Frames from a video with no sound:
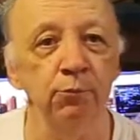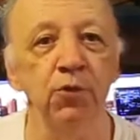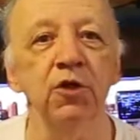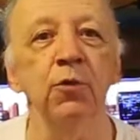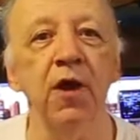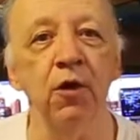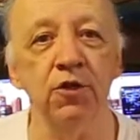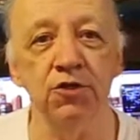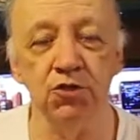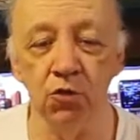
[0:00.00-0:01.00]

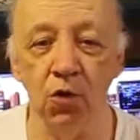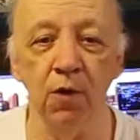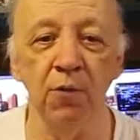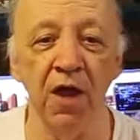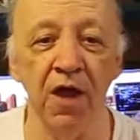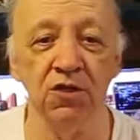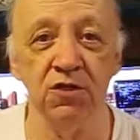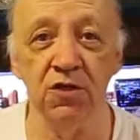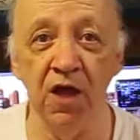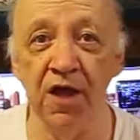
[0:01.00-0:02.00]
rowdy storm
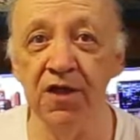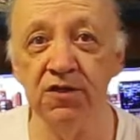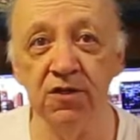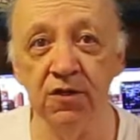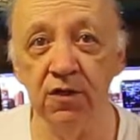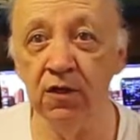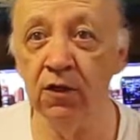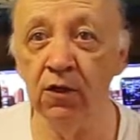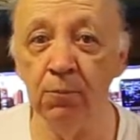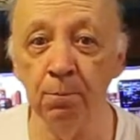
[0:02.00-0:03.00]
last night.
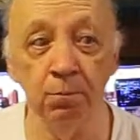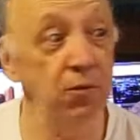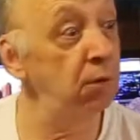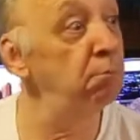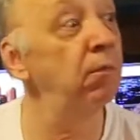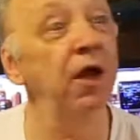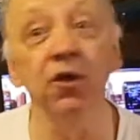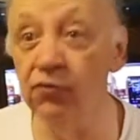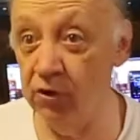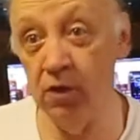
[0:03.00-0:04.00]

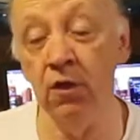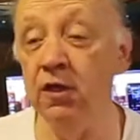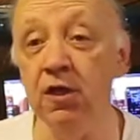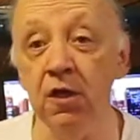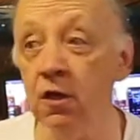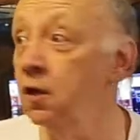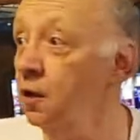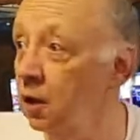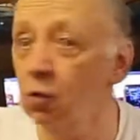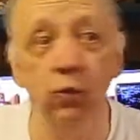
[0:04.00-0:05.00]
Amazingly,
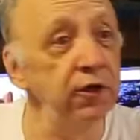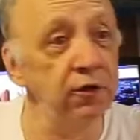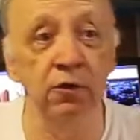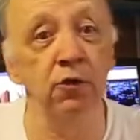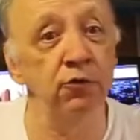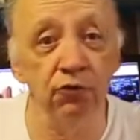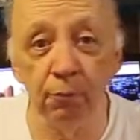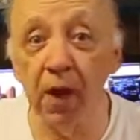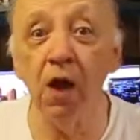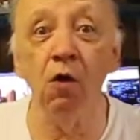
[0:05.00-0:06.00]
we didn't lose
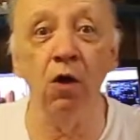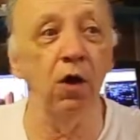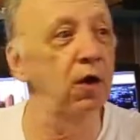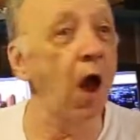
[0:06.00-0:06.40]
power.